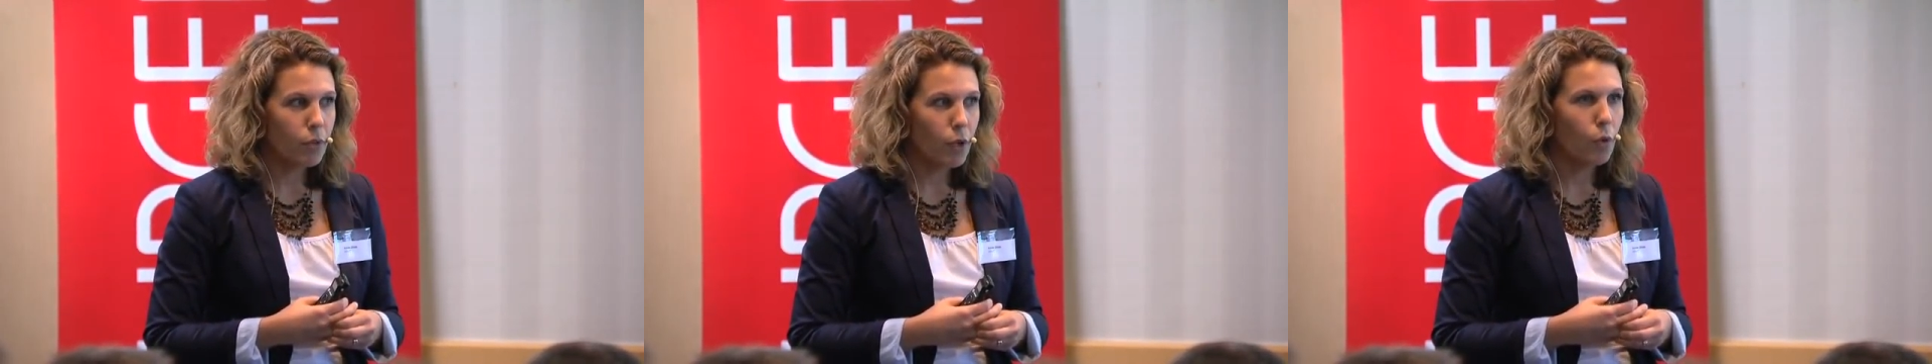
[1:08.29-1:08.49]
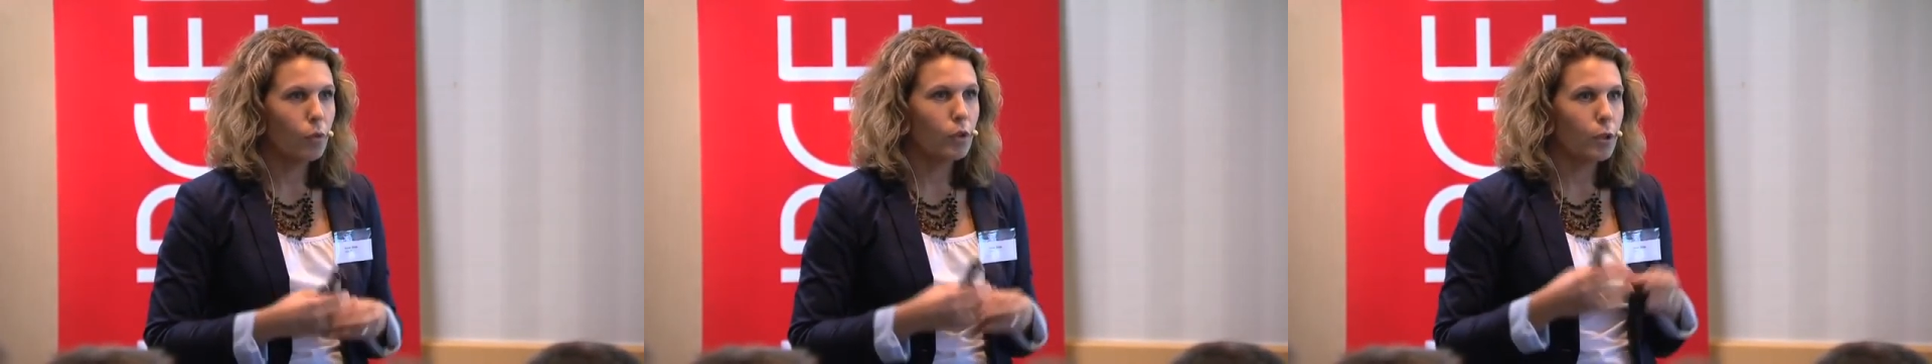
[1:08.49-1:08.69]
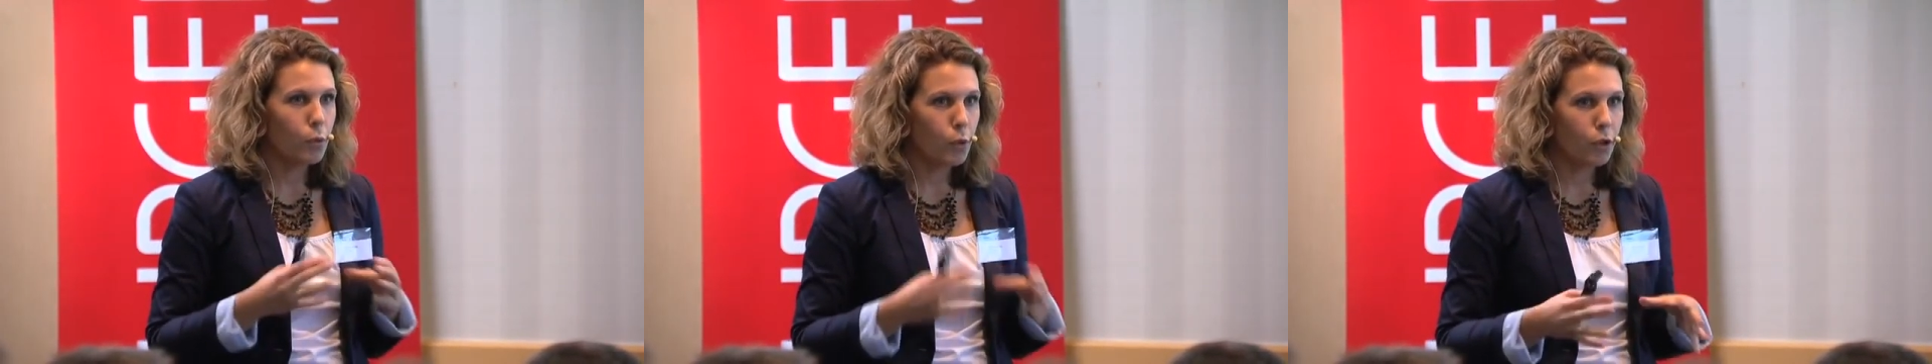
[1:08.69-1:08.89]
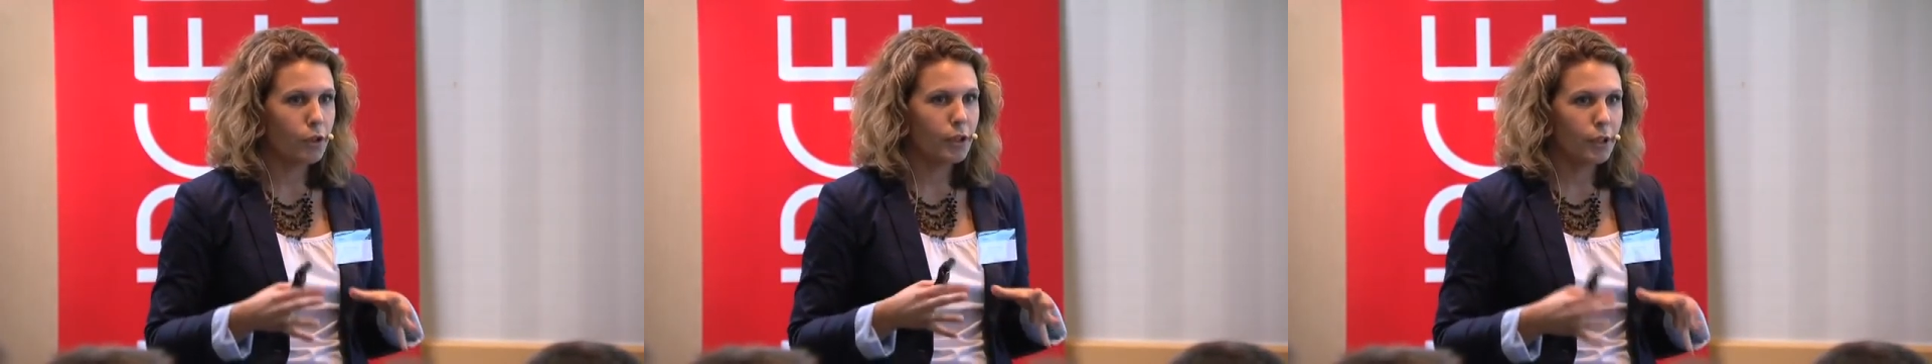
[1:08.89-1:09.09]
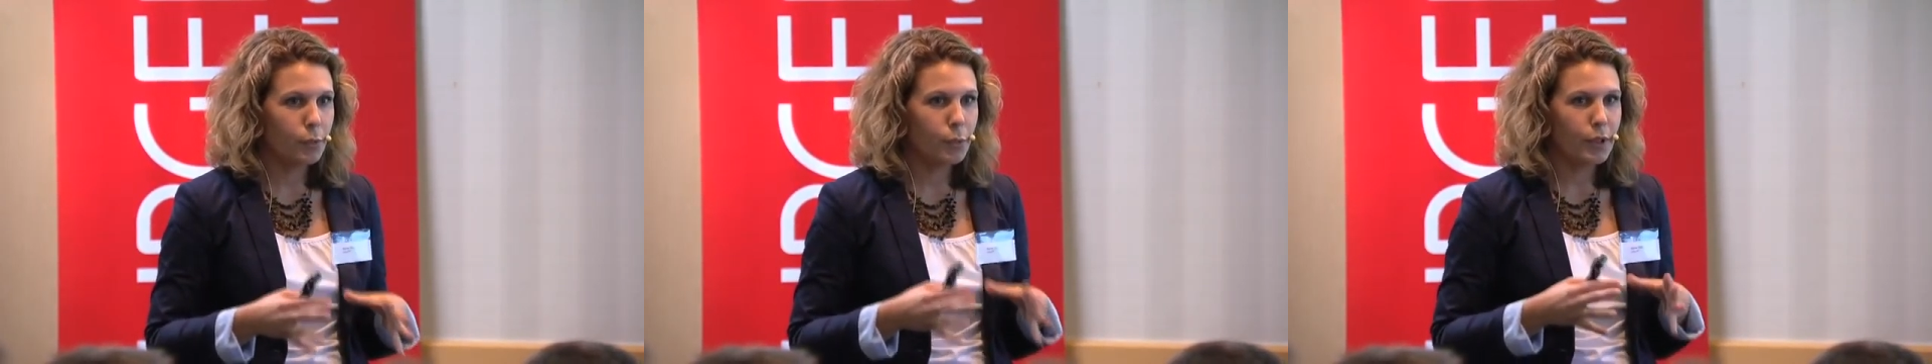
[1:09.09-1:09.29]
only
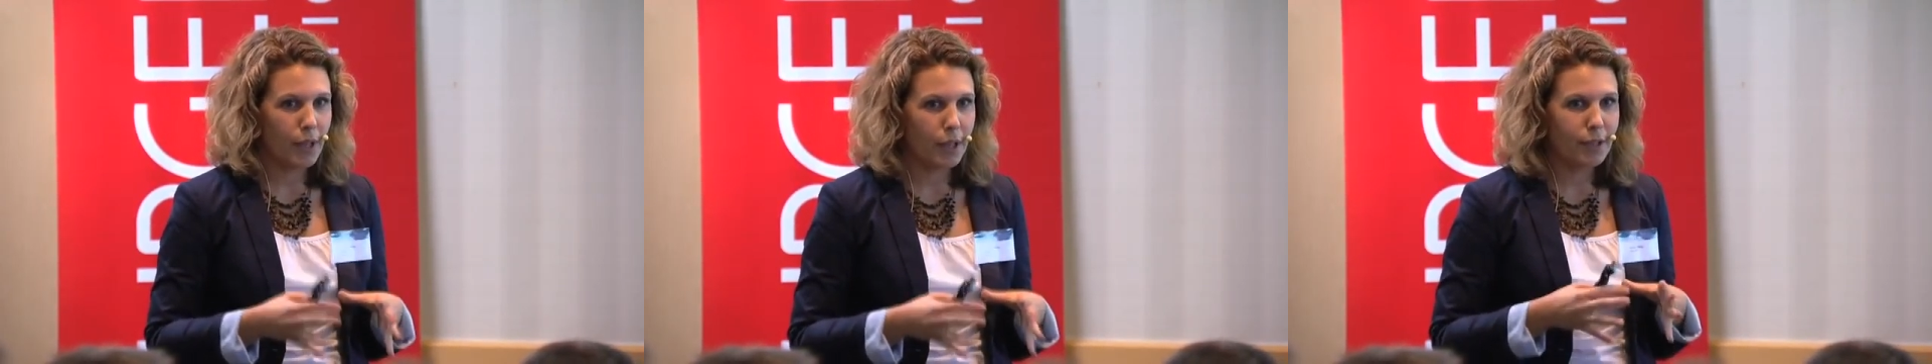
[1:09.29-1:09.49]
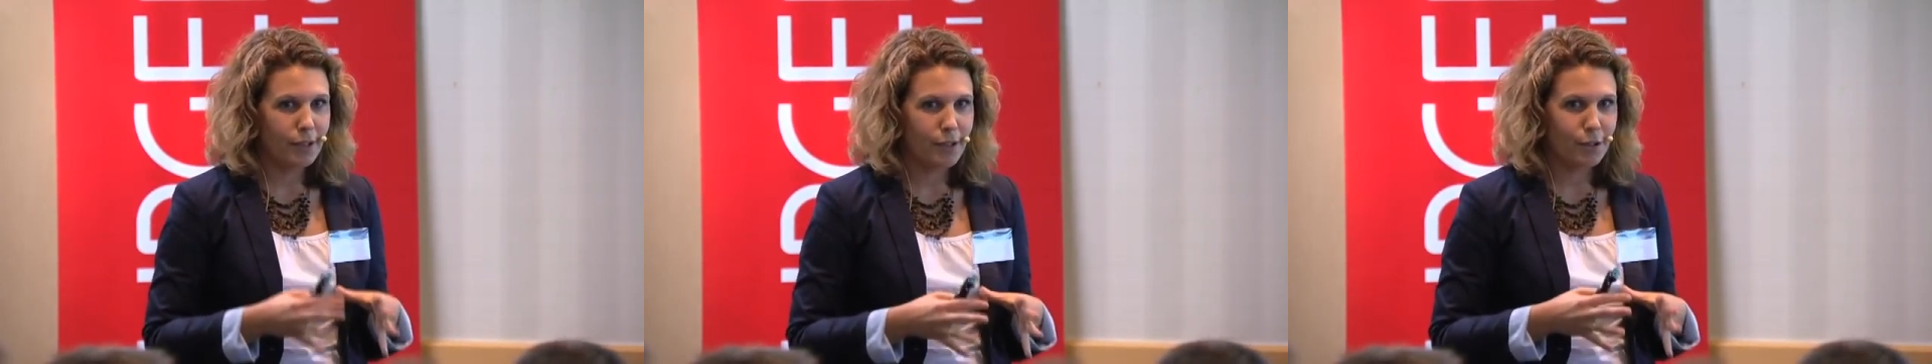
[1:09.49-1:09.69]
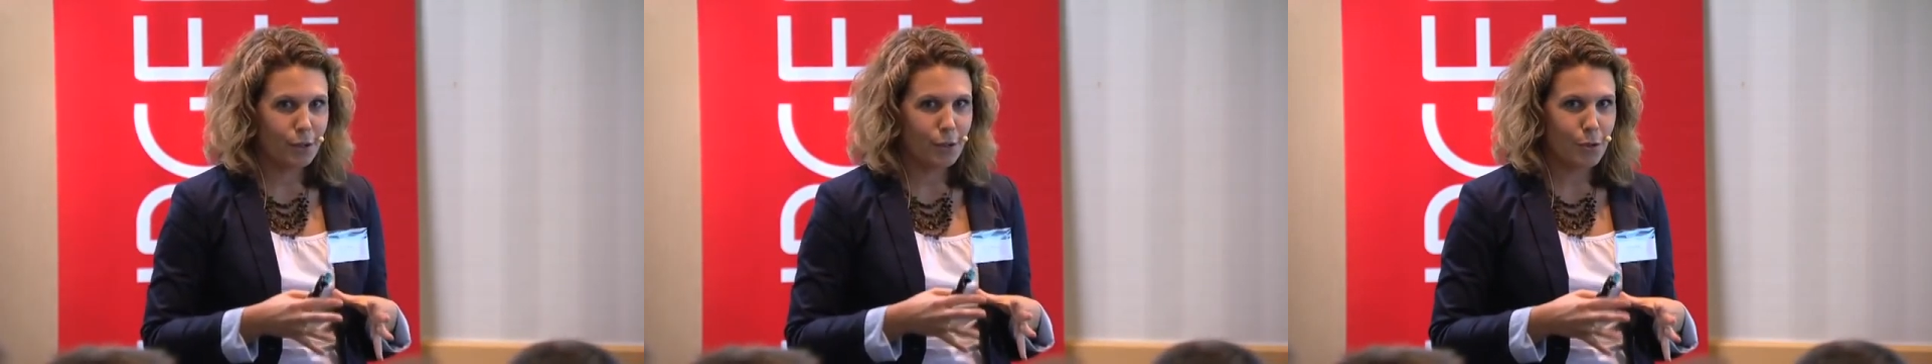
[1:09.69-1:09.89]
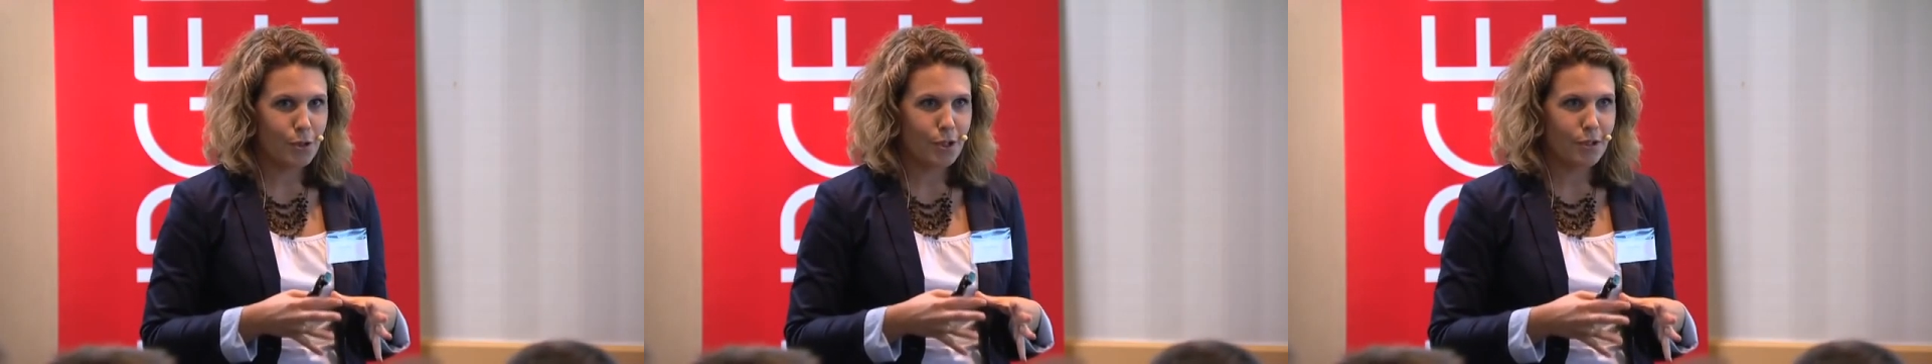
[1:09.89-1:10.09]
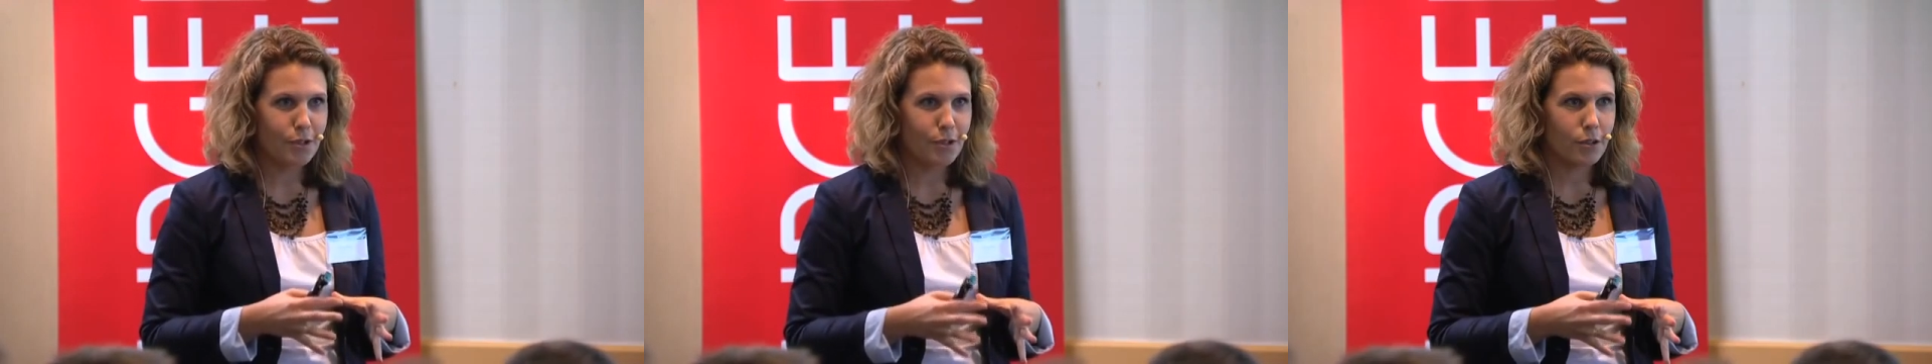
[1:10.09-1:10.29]
working with IT
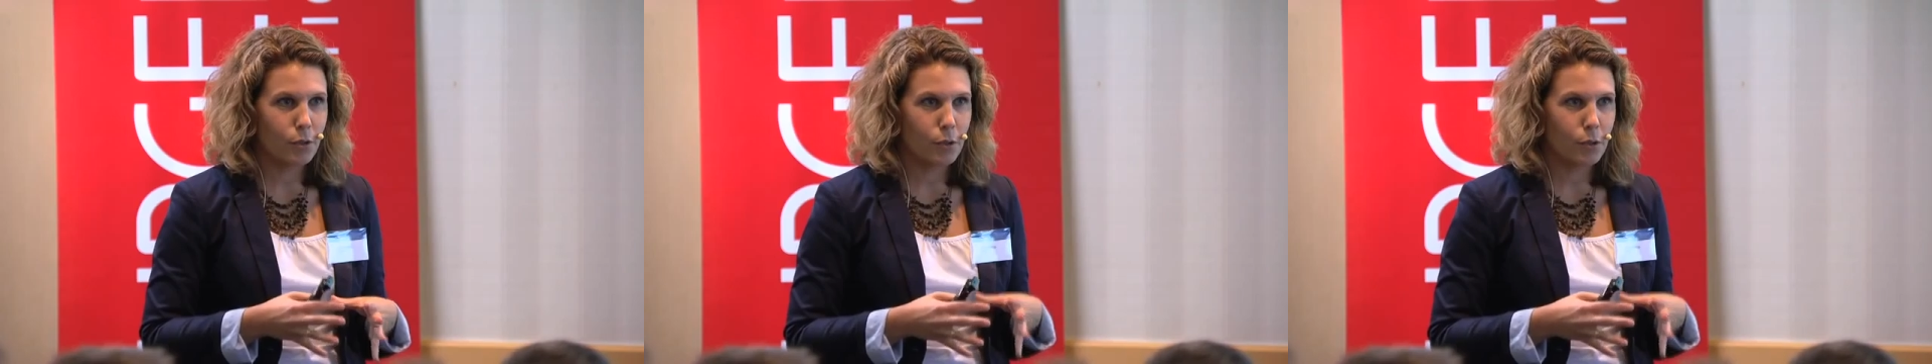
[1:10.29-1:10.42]
solutions.